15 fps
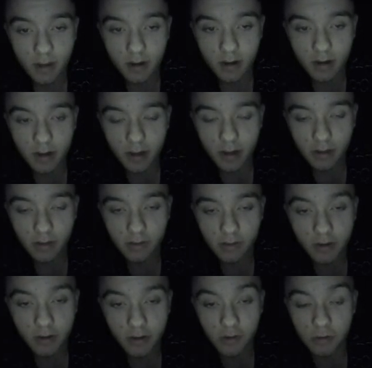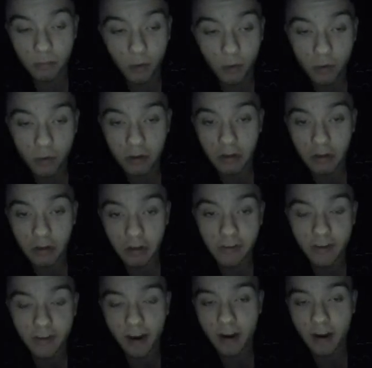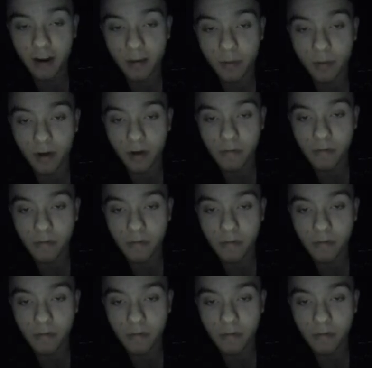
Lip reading: Okay, so I just smoothly stand up off